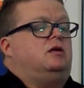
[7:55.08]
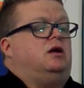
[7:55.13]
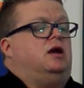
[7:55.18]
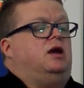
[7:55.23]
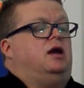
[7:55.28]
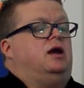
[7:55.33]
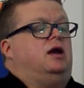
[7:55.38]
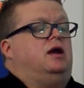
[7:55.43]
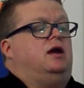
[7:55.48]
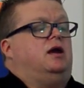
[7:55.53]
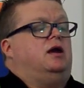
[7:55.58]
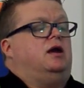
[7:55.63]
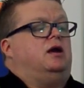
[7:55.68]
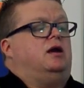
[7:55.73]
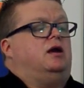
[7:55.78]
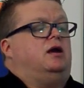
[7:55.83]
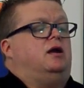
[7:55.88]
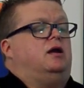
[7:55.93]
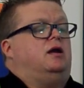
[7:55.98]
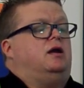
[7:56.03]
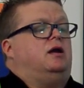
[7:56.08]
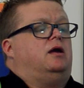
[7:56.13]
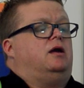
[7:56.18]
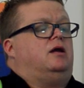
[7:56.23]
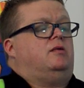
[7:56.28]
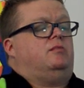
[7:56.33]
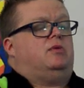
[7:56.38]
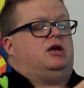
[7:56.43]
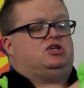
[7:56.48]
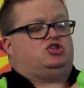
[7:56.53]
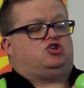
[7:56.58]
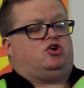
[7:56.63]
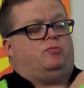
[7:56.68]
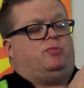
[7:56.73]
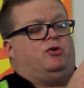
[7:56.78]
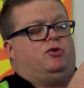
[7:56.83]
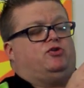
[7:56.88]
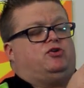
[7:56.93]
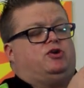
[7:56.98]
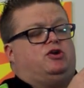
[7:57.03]
And make sure
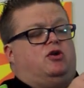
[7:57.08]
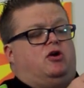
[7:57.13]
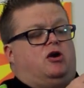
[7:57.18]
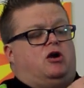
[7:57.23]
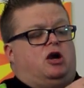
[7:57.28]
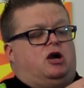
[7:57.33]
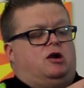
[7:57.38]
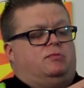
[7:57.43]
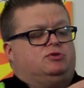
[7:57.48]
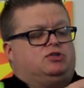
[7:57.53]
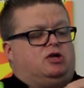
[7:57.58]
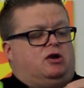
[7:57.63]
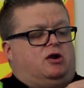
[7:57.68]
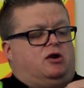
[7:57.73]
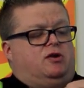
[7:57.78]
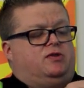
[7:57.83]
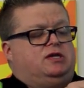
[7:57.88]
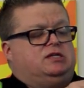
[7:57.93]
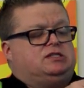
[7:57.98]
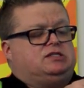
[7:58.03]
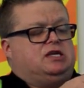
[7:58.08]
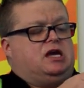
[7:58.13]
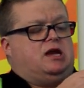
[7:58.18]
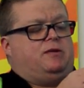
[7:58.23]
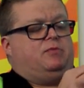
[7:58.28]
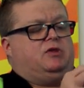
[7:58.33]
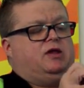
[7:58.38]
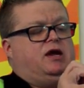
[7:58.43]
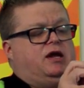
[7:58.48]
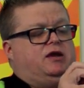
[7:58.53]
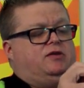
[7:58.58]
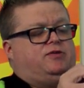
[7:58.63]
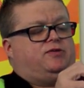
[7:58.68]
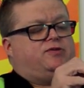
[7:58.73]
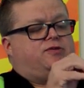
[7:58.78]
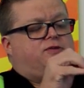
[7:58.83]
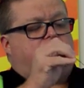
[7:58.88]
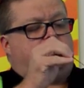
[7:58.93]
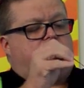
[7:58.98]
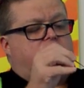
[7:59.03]
both of your arms are the same
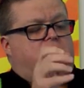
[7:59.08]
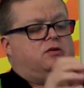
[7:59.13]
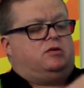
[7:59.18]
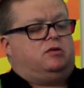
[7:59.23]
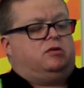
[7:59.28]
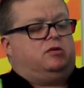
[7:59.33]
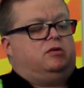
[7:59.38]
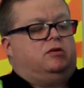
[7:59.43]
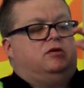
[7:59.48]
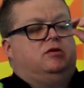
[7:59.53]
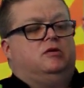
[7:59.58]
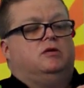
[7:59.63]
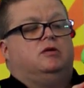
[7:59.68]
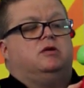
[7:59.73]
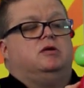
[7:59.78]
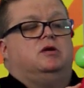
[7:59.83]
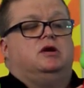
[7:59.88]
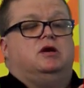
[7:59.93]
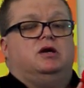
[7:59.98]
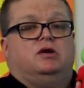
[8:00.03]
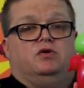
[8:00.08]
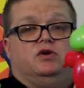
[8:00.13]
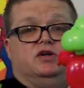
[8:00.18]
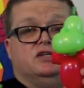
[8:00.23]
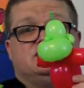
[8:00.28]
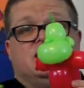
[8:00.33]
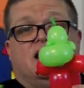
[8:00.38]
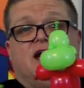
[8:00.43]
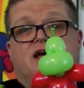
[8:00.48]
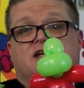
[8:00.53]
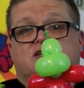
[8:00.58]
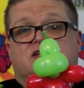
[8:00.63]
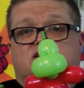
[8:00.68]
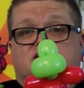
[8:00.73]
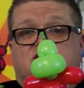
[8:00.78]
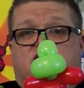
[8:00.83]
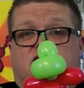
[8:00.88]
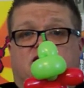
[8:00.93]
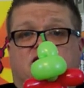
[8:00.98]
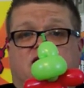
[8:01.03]
length. We'll tie it
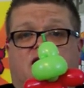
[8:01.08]
just like